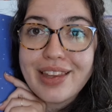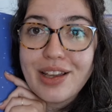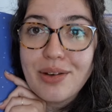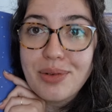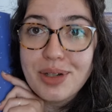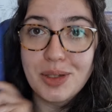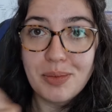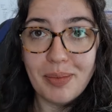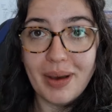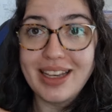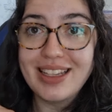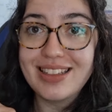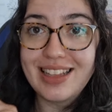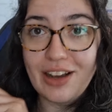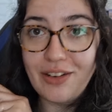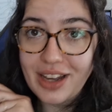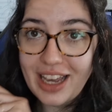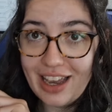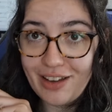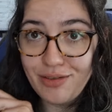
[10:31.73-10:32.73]
Spaced
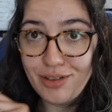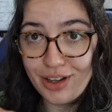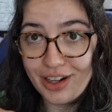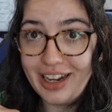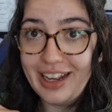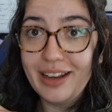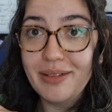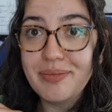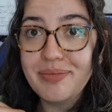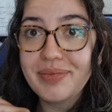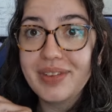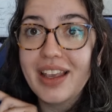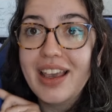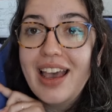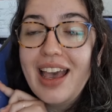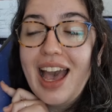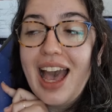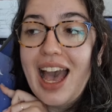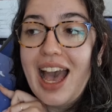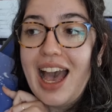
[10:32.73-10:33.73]
Out Kev on it,
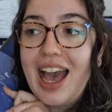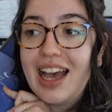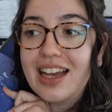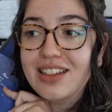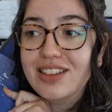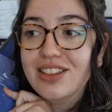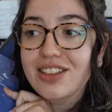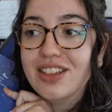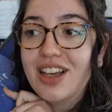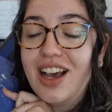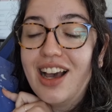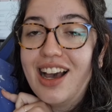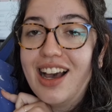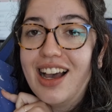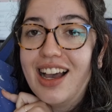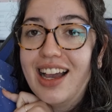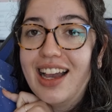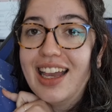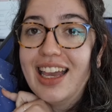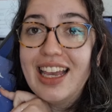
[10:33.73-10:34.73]
and
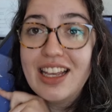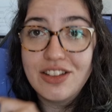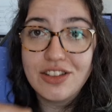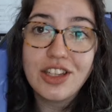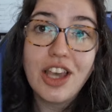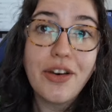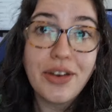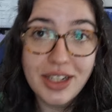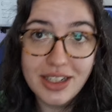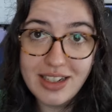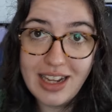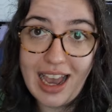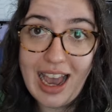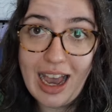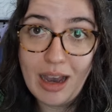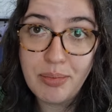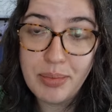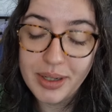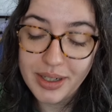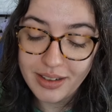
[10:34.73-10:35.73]
it's going to
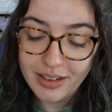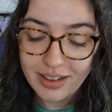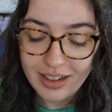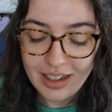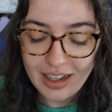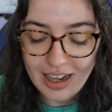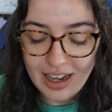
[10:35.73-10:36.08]
happen,